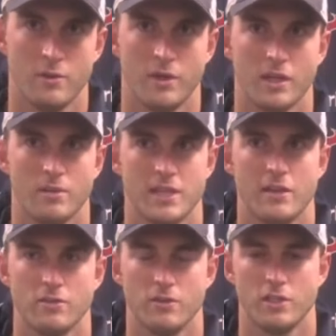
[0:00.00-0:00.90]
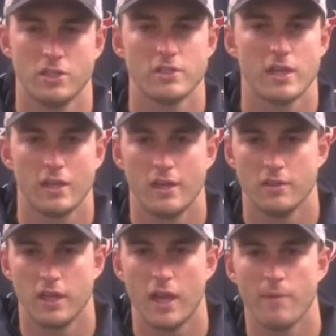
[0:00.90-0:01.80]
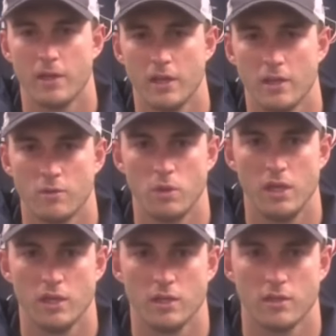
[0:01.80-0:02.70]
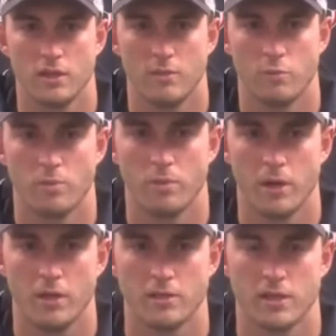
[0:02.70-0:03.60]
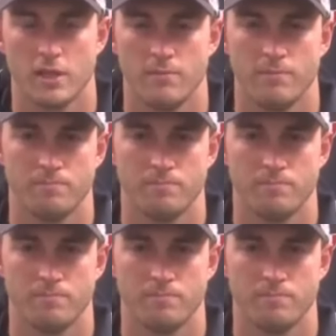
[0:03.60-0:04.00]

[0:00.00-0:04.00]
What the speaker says: when it comes down to it, it's just like any other game, any other week. We're preparing the same.